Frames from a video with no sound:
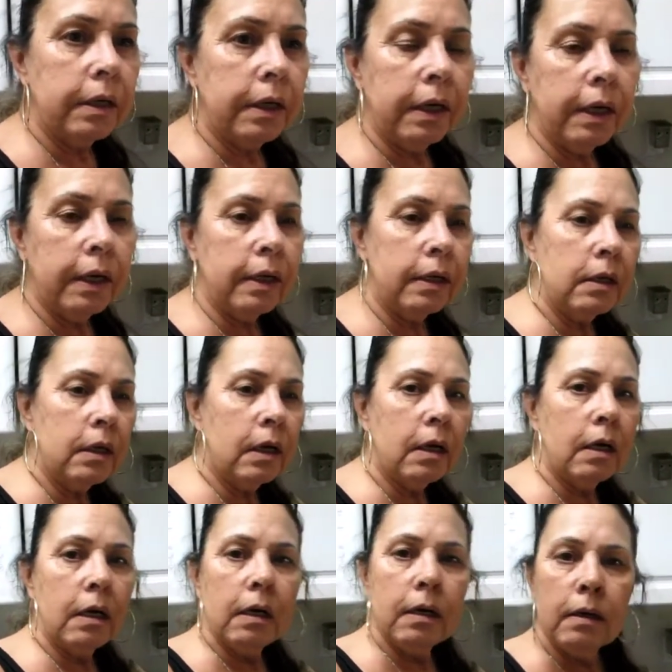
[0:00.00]
and
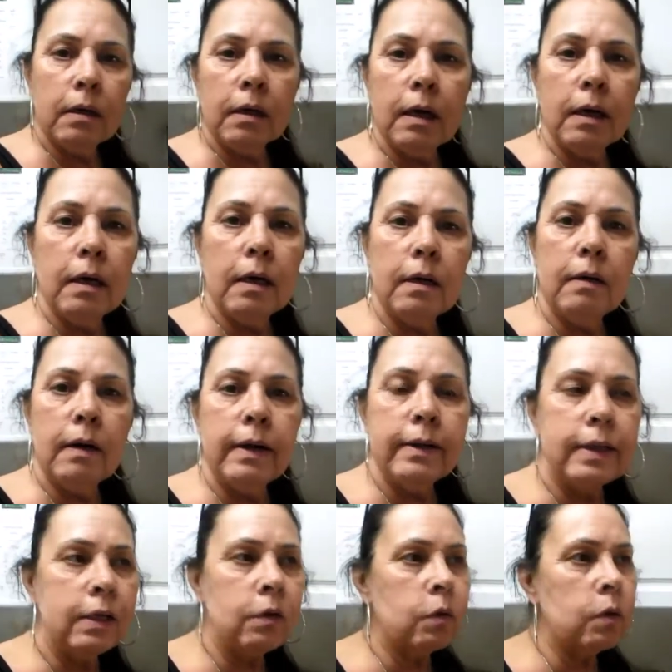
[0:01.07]
uh, I
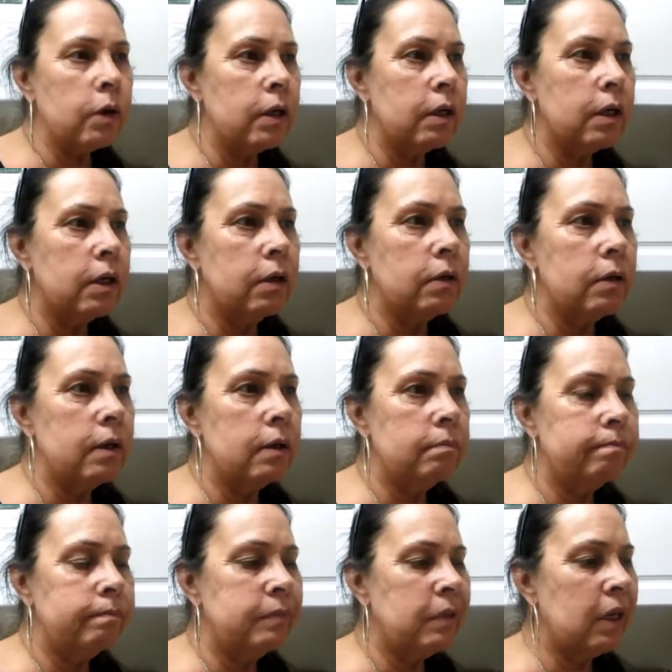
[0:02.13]
think we're gonna go
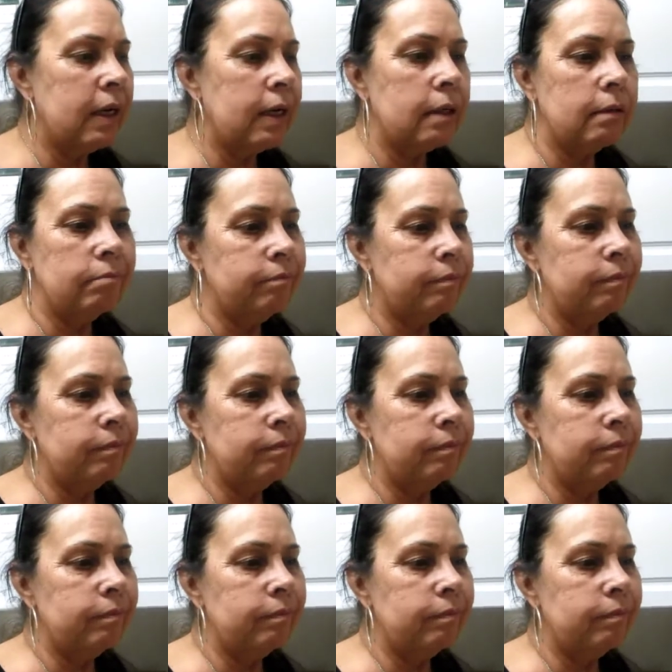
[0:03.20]
to like